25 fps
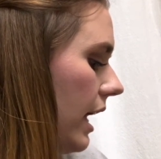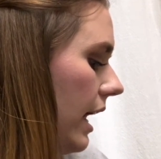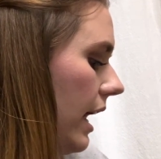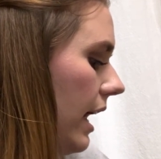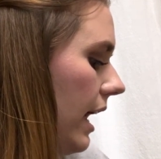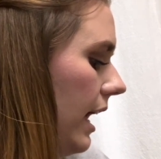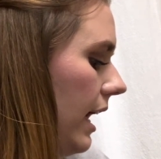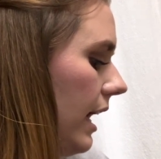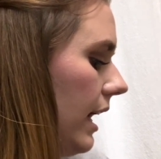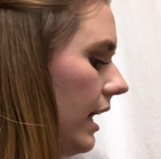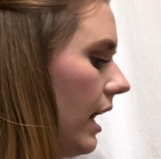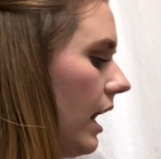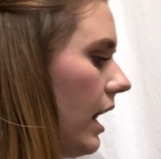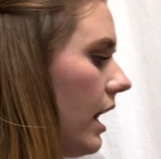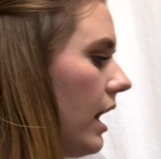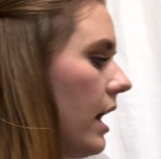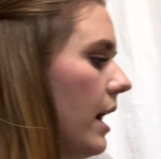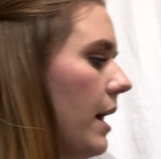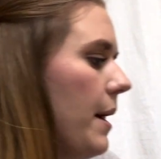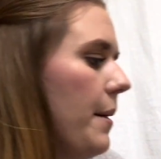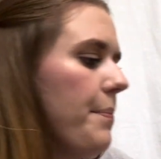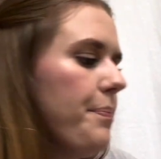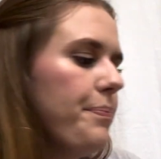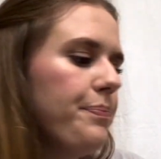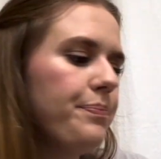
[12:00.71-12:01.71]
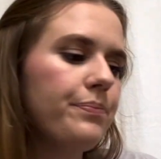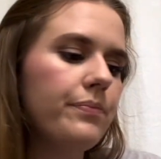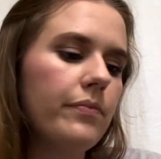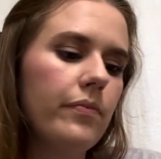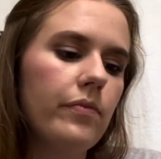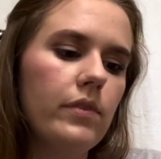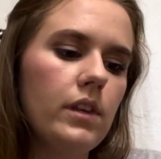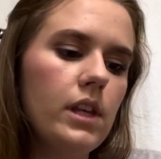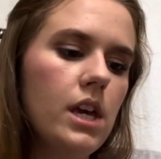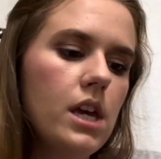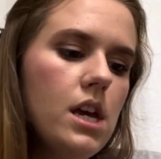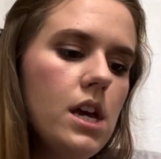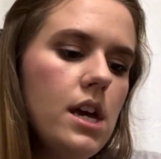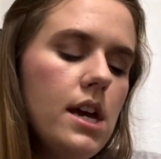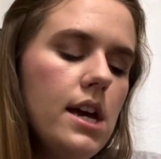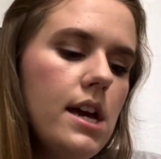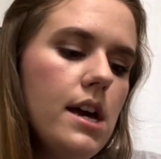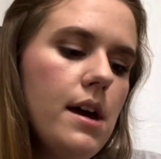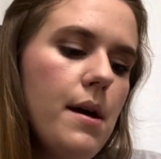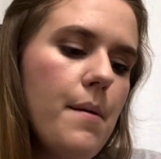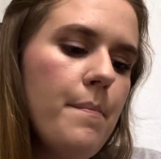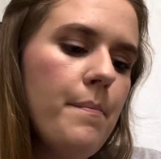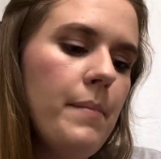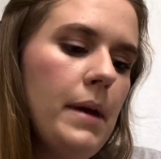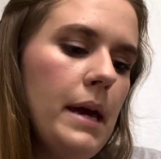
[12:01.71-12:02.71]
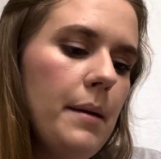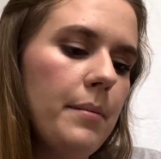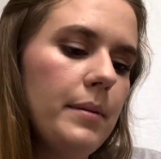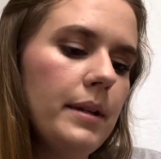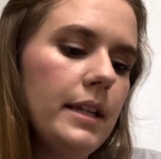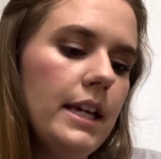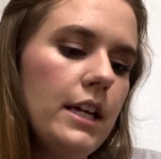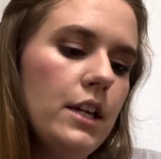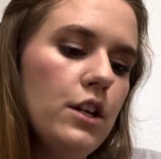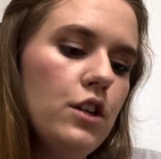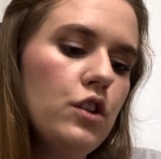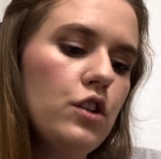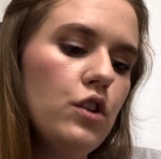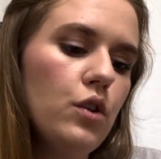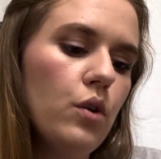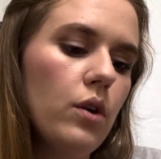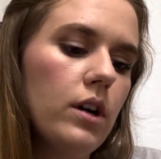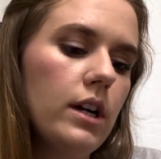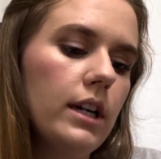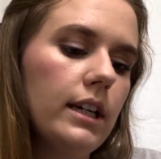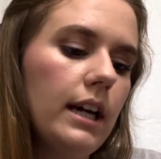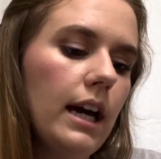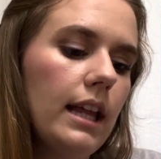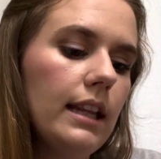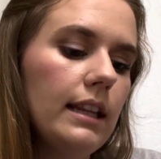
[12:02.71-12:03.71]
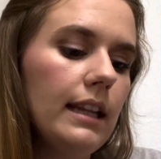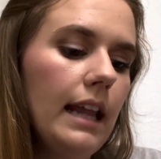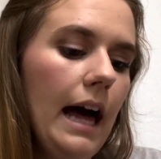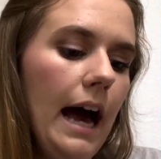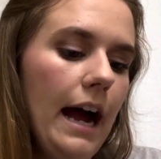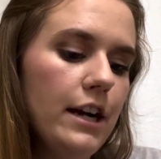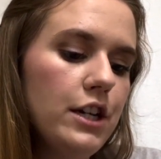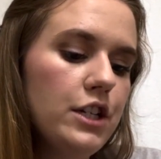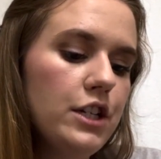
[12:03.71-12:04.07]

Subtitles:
a Maybelline New York Lash